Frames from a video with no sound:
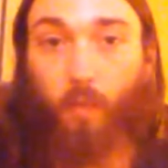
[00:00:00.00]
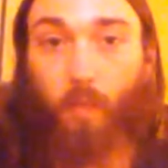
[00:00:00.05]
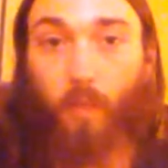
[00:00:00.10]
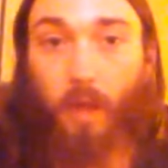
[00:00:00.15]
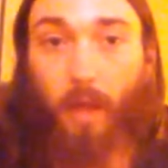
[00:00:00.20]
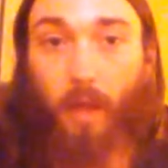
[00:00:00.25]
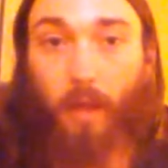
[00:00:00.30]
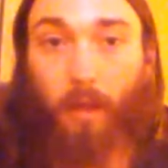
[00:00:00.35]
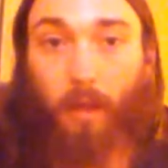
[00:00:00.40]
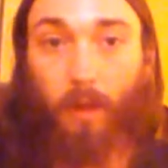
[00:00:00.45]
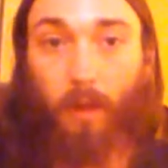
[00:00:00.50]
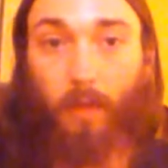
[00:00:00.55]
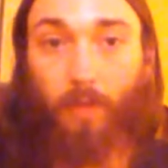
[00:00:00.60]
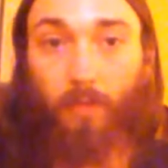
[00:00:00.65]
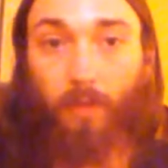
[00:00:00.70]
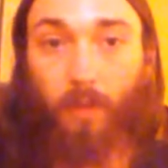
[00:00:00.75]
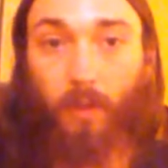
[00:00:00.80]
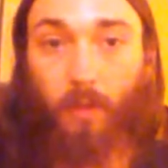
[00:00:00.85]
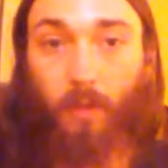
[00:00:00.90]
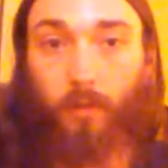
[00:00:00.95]
but if
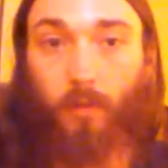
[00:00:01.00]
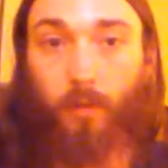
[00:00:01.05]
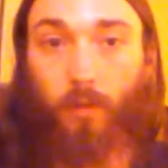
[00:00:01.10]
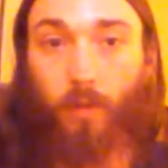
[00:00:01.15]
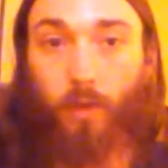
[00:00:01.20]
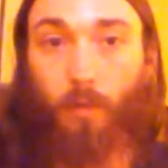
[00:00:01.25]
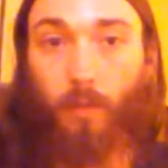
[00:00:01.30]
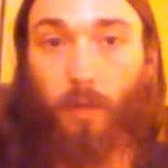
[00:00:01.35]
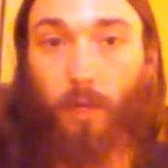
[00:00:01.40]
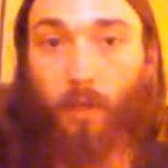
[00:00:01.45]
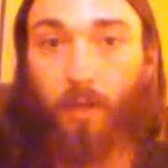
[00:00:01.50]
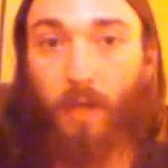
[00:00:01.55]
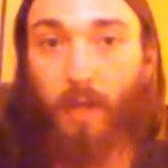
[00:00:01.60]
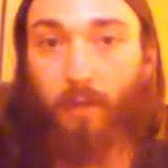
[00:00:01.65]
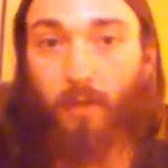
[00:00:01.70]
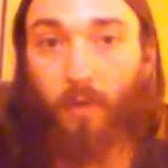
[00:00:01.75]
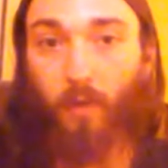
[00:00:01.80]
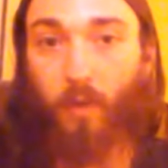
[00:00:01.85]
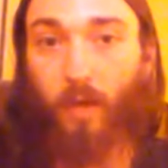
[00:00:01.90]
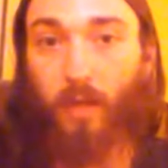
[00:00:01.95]
they're stupid and
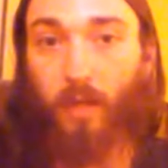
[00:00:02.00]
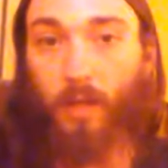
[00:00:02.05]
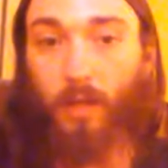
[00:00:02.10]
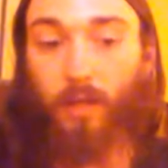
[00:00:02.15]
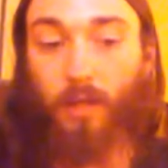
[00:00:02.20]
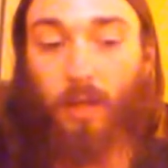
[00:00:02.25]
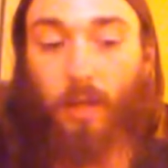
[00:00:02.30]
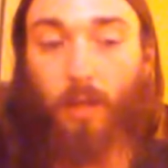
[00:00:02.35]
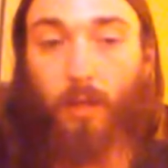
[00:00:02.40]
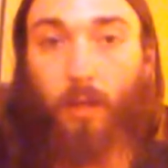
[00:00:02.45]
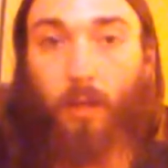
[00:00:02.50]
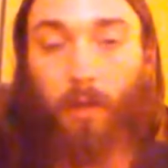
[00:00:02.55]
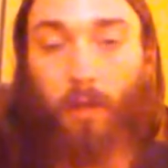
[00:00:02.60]
that's the way they think,